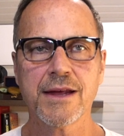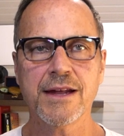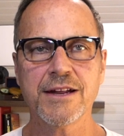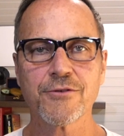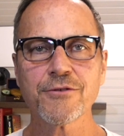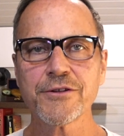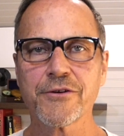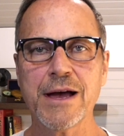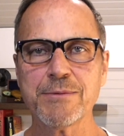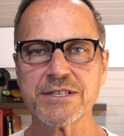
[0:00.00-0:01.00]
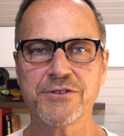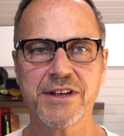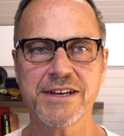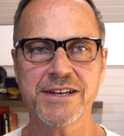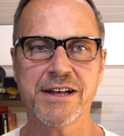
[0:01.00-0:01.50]
In an earlier episode
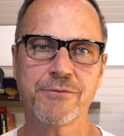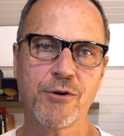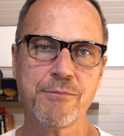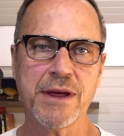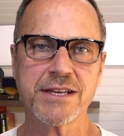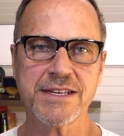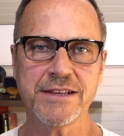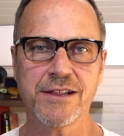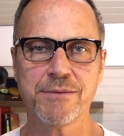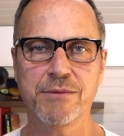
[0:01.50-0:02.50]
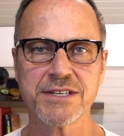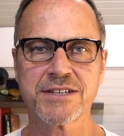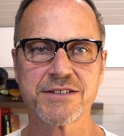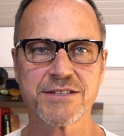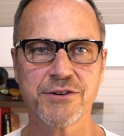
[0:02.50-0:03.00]
I did on what makes Elon
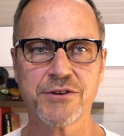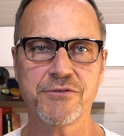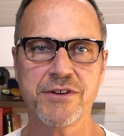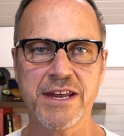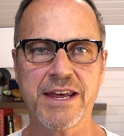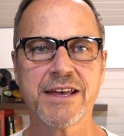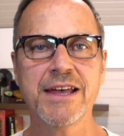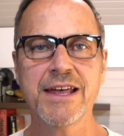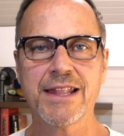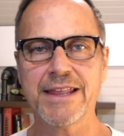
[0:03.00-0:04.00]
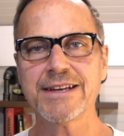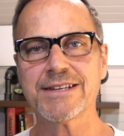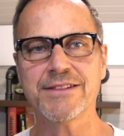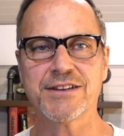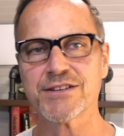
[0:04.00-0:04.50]
Musk so unique,
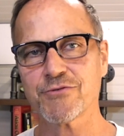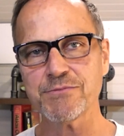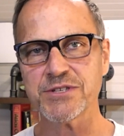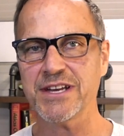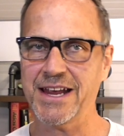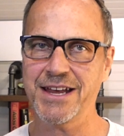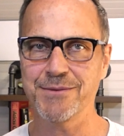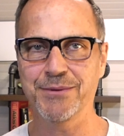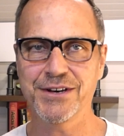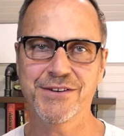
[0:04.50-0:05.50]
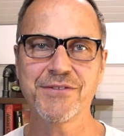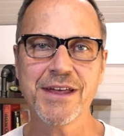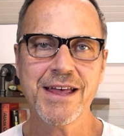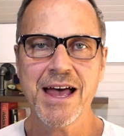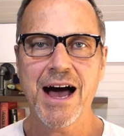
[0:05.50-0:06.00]
linked in the description and
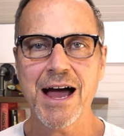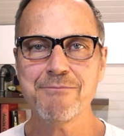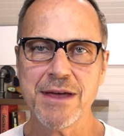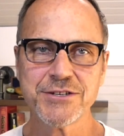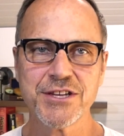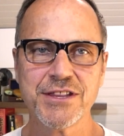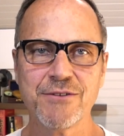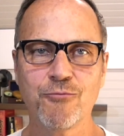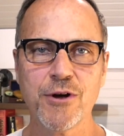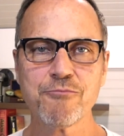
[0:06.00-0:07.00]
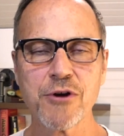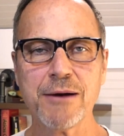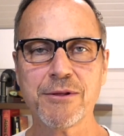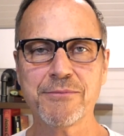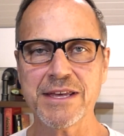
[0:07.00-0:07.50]
above, I mentioned that one
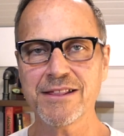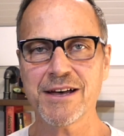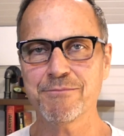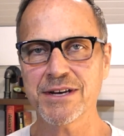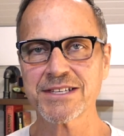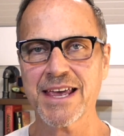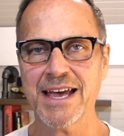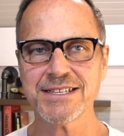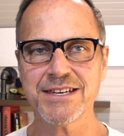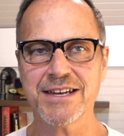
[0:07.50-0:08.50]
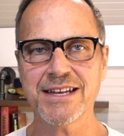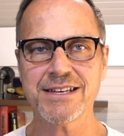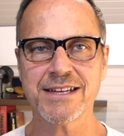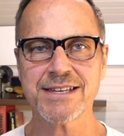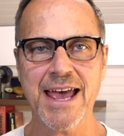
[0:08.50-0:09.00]
problem Elon Musk hasn't yet
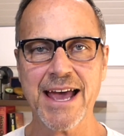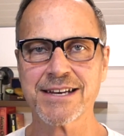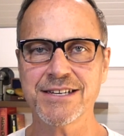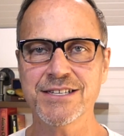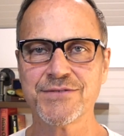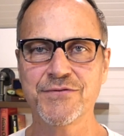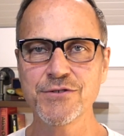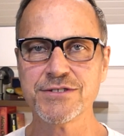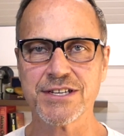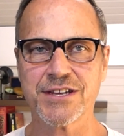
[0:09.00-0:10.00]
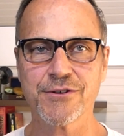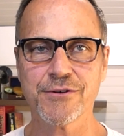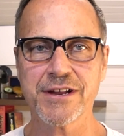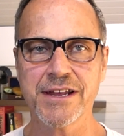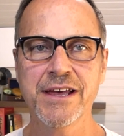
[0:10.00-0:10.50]
attacked is food
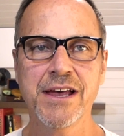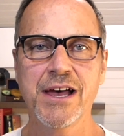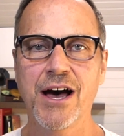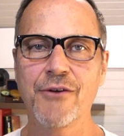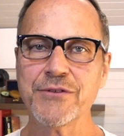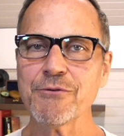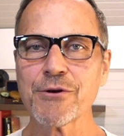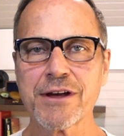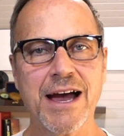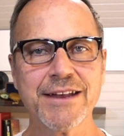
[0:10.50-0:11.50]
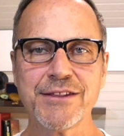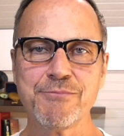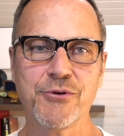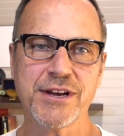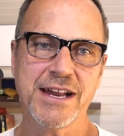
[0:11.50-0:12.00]
security. A viewer kindly
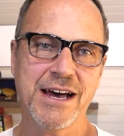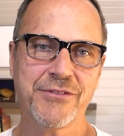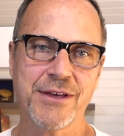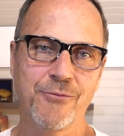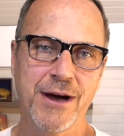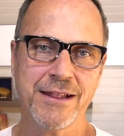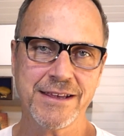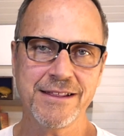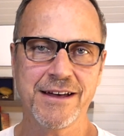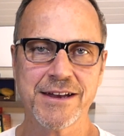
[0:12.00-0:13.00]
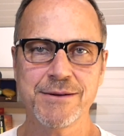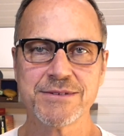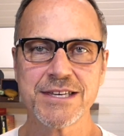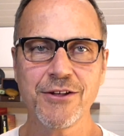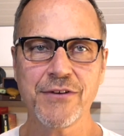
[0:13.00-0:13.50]
pointed out that while Elon
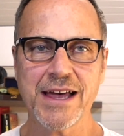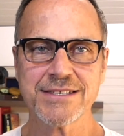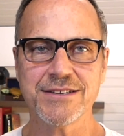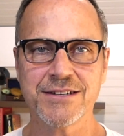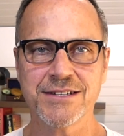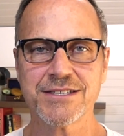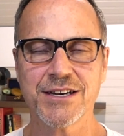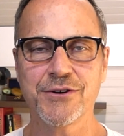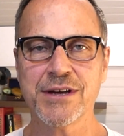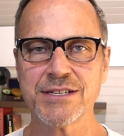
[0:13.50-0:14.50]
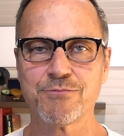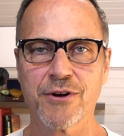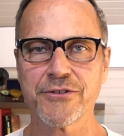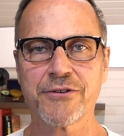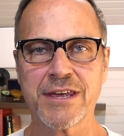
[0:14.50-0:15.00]
himself hasn't done so, his
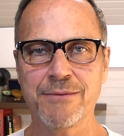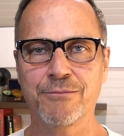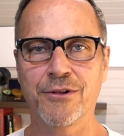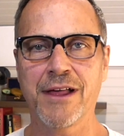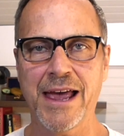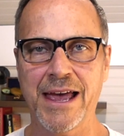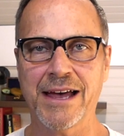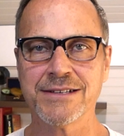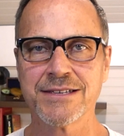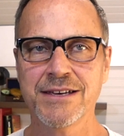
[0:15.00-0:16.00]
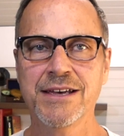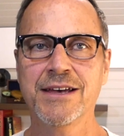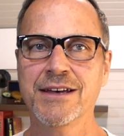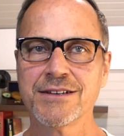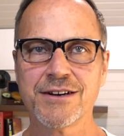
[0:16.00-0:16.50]
brother Kimbal has.
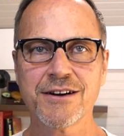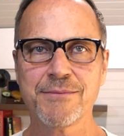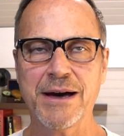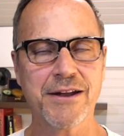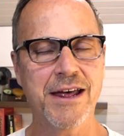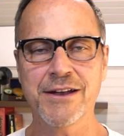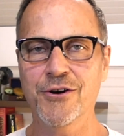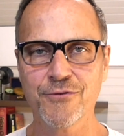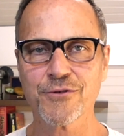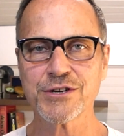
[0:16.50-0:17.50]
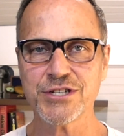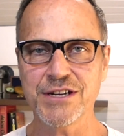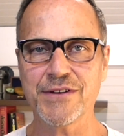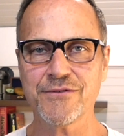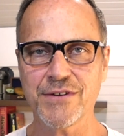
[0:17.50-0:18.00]
Talk about an
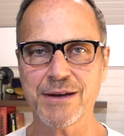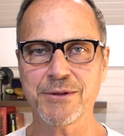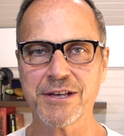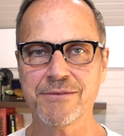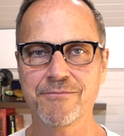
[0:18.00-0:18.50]
overachieving family.